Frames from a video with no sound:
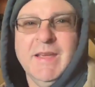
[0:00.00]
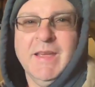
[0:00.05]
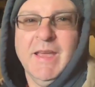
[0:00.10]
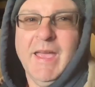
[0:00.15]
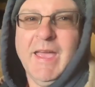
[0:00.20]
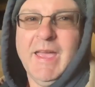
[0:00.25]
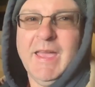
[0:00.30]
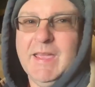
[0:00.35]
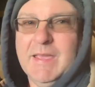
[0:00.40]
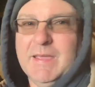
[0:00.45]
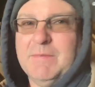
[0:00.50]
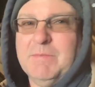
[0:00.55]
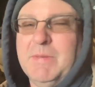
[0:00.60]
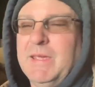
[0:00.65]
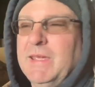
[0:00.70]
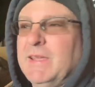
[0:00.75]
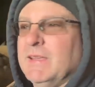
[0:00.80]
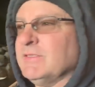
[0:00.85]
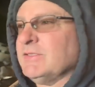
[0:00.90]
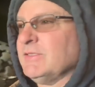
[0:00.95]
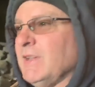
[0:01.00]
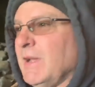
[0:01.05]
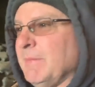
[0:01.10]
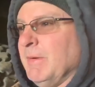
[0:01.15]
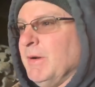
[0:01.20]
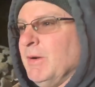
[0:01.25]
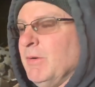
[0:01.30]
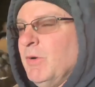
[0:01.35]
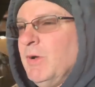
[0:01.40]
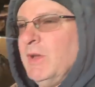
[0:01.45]
Hey, me and
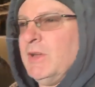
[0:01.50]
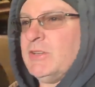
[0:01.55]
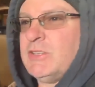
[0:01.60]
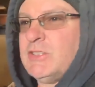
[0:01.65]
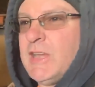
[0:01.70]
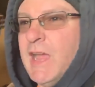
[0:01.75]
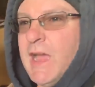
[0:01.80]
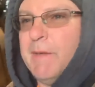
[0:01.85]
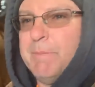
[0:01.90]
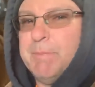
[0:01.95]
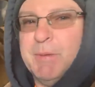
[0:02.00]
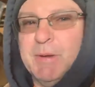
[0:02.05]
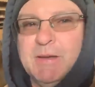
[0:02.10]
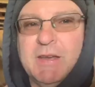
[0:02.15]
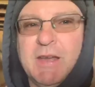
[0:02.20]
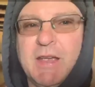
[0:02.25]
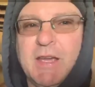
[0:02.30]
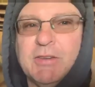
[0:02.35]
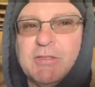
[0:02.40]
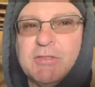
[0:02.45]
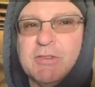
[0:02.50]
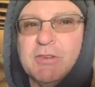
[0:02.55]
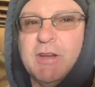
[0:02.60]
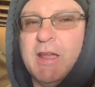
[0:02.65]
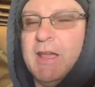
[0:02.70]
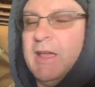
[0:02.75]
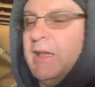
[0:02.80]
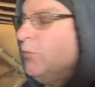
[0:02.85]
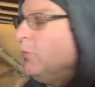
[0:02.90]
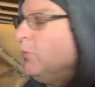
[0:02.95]
Summer went shopping yesterday.